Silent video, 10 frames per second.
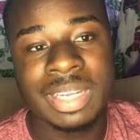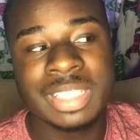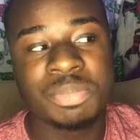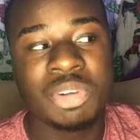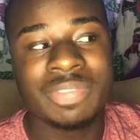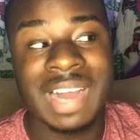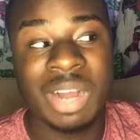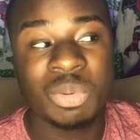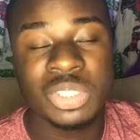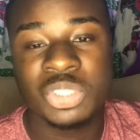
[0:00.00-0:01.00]
It's more of an
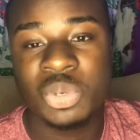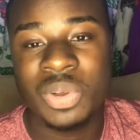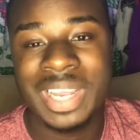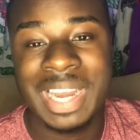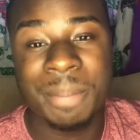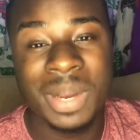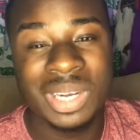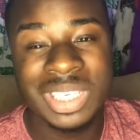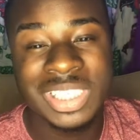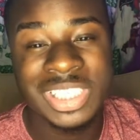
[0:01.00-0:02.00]
awkward story, and I
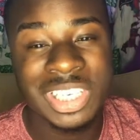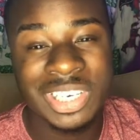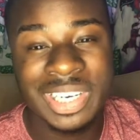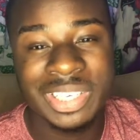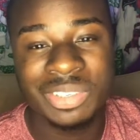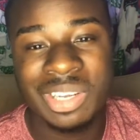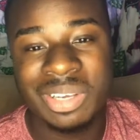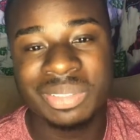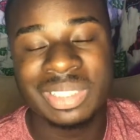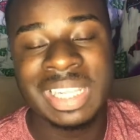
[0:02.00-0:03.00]
barely share it,
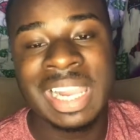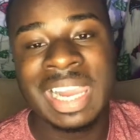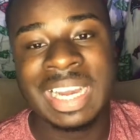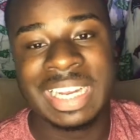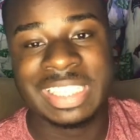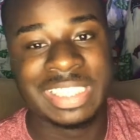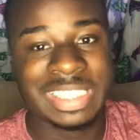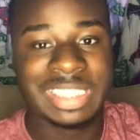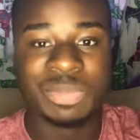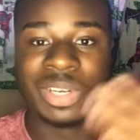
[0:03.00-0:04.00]
It's
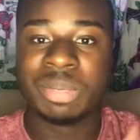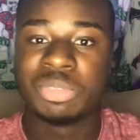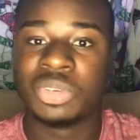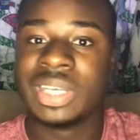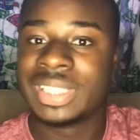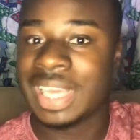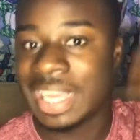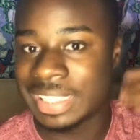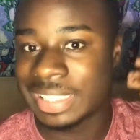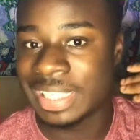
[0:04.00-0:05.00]
just one of them stories I
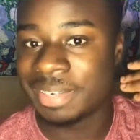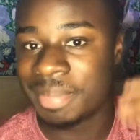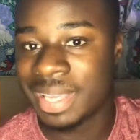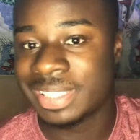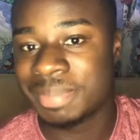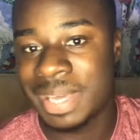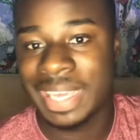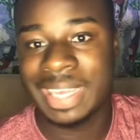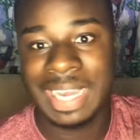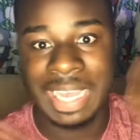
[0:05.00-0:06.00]
got sitting back to my
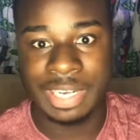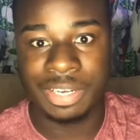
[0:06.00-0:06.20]
head like I